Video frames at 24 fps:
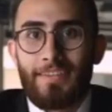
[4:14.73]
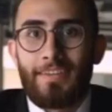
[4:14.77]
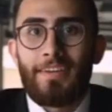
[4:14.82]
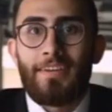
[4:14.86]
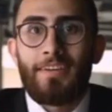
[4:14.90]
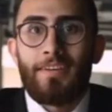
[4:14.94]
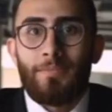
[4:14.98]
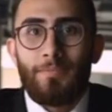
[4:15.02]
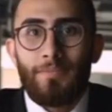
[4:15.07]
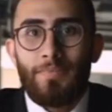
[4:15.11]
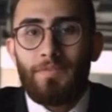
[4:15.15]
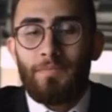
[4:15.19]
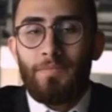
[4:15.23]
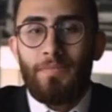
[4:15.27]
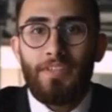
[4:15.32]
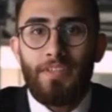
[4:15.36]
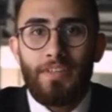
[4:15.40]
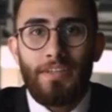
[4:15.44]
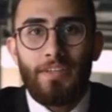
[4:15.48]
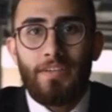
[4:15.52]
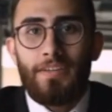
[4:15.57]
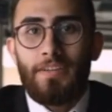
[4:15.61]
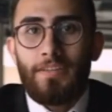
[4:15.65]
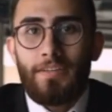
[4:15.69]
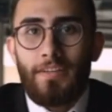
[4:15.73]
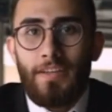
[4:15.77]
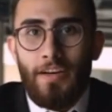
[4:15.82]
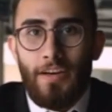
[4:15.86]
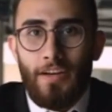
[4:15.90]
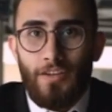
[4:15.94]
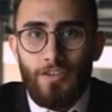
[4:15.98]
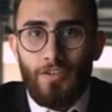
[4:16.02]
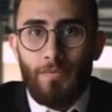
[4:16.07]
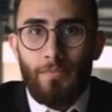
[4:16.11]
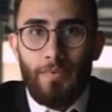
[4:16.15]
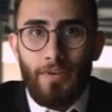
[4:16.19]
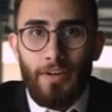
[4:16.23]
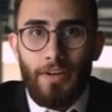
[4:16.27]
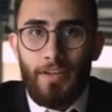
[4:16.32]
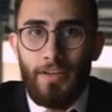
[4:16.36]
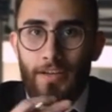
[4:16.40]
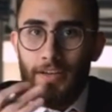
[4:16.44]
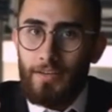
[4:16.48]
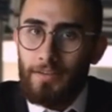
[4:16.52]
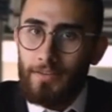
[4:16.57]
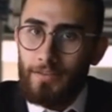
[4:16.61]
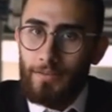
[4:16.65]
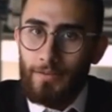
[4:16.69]
This objective will be accomplished
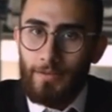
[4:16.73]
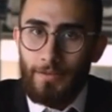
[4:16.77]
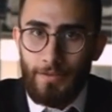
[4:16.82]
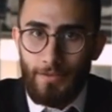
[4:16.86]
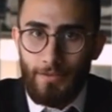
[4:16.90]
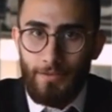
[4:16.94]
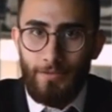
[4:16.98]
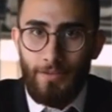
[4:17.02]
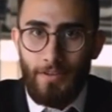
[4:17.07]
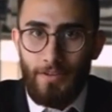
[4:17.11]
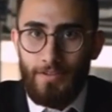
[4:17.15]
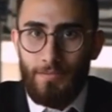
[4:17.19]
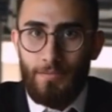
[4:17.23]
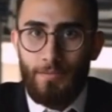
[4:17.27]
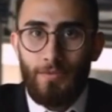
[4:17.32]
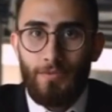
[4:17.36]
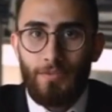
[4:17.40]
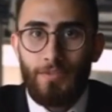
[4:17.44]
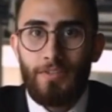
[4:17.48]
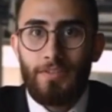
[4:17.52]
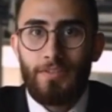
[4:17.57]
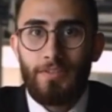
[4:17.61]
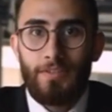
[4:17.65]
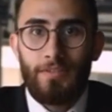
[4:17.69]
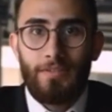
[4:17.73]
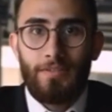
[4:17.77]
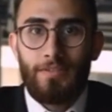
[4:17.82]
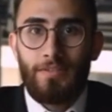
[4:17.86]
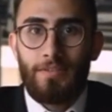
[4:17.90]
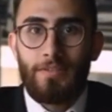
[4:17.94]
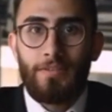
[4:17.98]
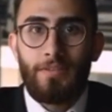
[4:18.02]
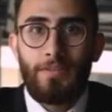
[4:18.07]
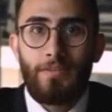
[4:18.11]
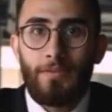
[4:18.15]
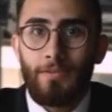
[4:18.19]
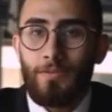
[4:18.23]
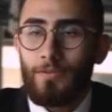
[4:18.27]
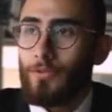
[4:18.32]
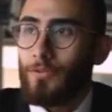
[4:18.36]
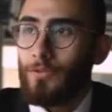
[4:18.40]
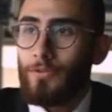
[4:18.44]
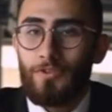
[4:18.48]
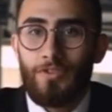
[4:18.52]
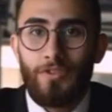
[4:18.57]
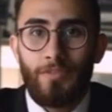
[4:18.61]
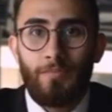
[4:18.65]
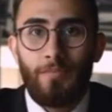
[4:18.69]
through the utilization of technology,
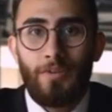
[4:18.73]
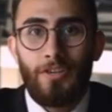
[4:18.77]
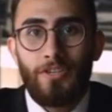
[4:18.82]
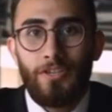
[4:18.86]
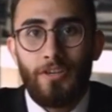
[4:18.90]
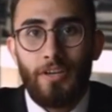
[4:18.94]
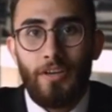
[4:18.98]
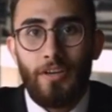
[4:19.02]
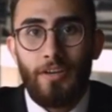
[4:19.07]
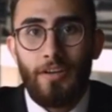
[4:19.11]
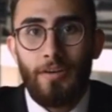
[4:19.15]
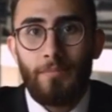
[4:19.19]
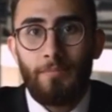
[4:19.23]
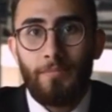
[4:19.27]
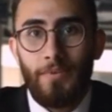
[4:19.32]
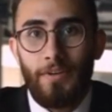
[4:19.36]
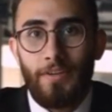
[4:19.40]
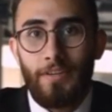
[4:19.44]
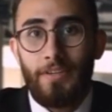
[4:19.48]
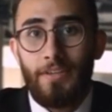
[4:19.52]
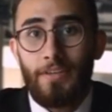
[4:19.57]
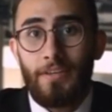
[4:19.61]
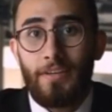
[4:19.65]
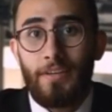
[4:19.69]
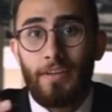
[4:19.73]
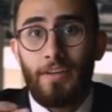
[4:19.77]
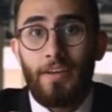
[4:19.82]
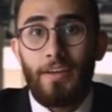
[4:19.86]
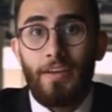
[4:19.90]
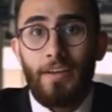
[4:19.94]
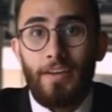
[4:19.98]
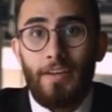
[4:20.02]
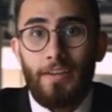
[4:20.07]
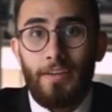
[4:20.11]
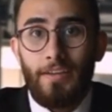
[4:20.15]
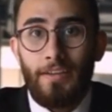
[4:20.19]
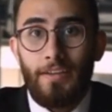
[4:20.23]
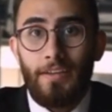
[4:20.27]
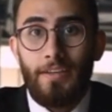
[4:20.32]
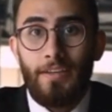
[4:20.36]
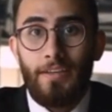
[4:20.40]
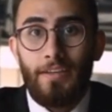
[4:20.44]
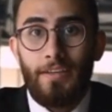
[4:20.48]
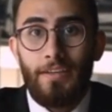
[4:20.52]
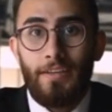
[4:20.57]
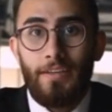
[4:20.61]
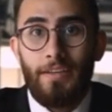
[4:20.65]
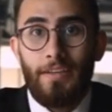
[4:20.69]
which will serve as the mechanism.
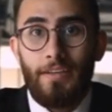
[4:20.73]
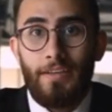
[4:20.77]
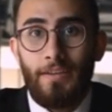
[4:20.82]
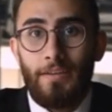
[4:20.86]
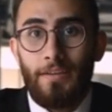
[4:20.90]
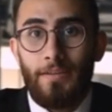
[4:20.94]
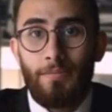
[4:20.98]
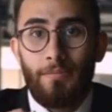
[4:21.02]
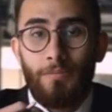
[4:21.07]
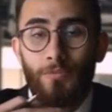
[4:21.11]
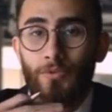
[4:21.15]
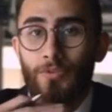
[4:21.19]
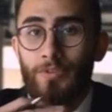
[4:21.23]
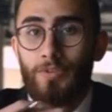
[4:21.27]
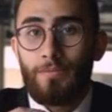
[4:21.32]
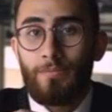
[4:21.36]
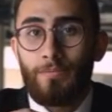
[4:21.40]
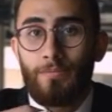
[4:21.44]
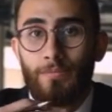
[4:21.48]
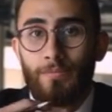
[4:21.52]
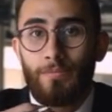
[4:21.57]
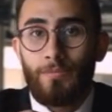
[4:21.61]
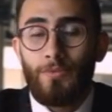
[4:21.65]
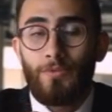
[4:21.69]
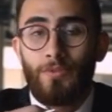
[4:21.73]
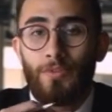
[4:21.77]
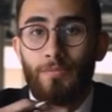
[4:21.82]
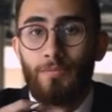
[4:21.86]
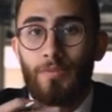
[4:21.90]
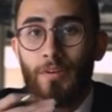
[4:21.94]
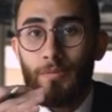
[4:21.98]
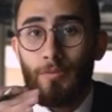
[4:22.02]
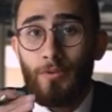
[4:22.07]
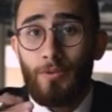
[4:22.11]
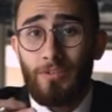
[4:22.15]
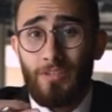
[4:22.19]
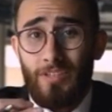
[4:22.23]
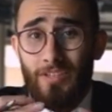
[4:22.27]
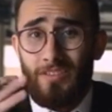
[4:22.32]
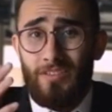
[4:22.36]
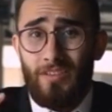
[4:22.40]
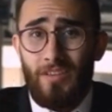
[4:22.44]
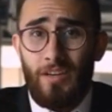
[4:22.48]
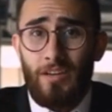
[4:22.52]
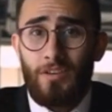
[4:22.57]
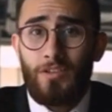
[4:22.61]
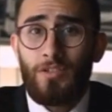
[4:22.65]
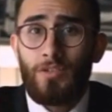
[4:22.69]
This will be the means by which this
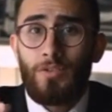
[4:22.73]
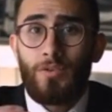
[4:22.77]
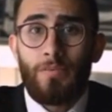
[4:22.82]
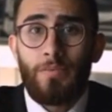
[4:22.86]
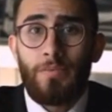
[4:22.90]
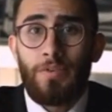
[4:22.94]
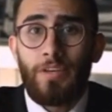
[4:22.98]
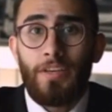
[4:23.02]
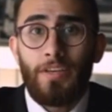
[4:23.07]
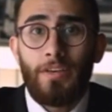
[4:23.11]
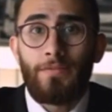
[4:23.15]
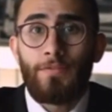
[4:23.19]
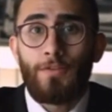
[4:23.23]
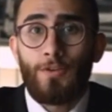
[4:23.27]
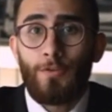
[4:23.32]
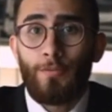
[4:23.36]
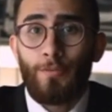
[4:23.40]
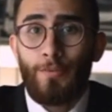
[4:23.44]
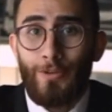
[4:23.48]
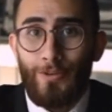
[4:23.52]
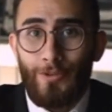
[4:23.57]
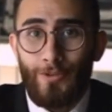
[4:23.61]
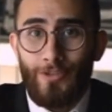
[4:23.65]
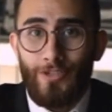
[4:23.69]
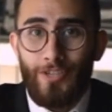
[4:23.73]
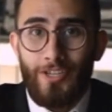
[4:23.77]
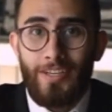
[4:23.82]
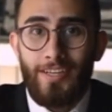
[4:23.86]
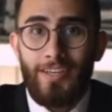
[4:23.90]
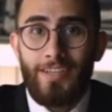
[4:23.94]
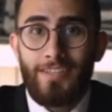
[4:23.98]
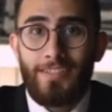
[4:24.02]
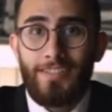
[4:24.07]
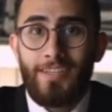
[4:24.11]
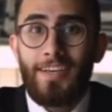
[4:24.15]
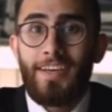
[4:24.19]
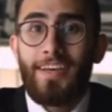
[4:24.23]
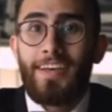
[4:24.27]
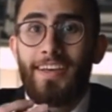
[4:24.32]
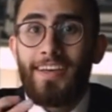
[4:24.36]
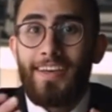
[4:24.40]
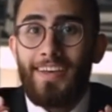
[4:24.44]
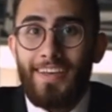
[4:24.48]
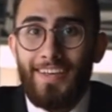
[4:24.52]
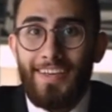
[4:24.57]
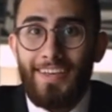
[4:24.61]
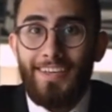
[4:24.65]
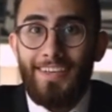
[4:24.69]
accomplishment will be accomplished.
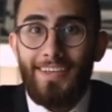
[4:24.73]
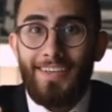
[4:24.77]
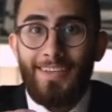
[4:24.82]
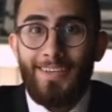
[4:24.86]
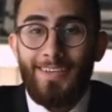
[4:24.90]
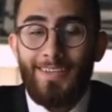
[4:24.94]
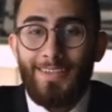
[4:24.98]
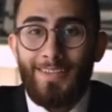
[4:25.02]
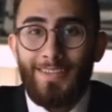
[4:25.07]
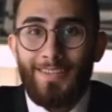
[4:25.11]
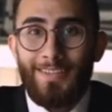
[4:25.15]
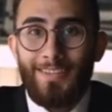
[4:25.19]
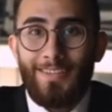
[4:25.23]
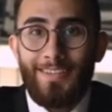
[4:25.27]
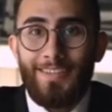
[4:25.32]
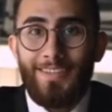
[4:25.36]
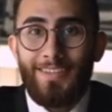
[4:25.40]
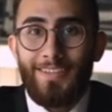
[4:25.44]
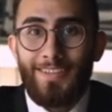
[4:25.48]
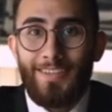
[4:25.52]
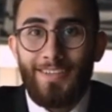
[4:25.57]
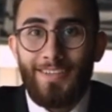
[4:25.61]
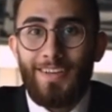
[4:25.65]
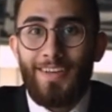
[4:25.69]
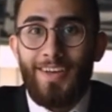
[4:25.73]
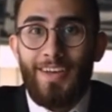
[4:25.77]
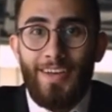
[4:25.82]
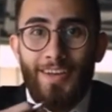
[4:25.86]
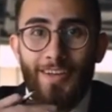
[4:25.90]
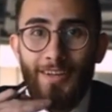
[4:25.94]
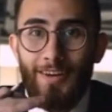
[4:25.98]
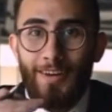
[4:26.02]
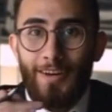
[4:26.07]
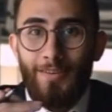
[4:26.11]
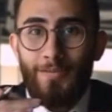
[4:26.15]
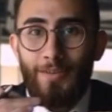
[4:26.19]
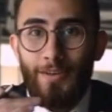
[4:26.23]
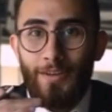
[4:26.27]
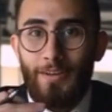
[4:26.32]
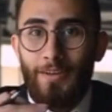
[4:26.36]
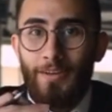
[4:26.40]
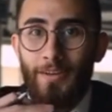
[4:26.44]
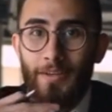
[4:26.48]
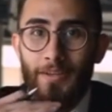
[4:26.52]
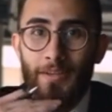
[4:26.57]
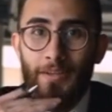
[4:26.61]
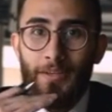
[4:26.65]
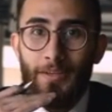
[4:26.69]
In order to ensure that the payment
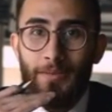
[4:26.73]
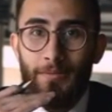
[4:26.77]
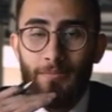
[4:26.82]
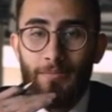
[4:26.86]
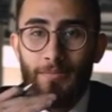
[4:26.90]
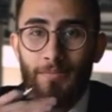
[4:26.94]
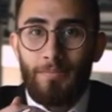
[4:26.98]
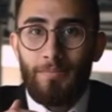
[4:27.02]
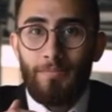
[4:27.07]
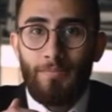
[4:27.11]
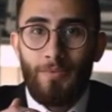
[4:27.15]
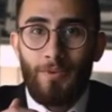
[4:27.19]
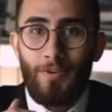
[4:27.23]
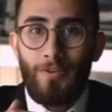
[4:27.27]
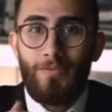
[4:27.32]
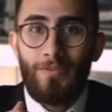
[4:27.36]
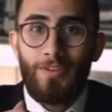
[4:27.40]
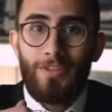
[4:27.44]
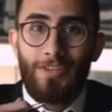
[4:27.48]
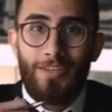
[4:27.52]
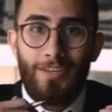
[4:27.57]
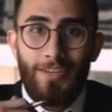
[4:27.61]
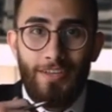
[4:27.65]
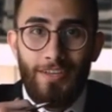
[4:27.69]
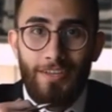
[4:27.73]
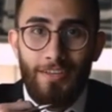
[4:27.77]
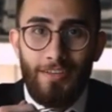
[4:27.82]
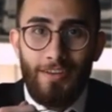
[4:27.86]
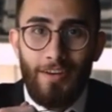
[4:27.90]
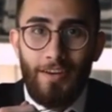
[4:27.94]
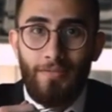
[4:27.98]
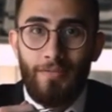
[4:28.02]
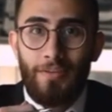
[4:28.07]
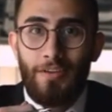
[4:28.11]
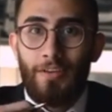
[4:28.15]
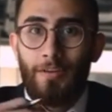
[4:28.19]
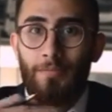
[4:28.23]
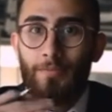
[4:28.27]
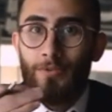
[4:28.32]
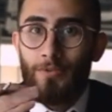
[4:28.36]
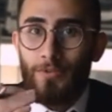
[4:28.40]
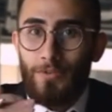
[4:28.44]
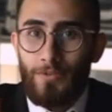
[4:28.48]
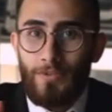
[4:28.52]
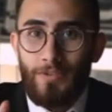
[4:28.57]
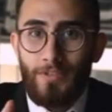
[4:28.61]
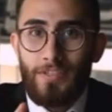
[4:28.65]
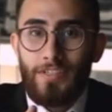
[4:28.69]
system continues to be adaptable enough
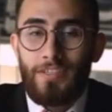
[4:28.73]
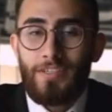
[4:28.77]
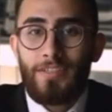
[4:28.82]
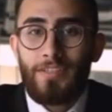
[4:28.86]
to meet the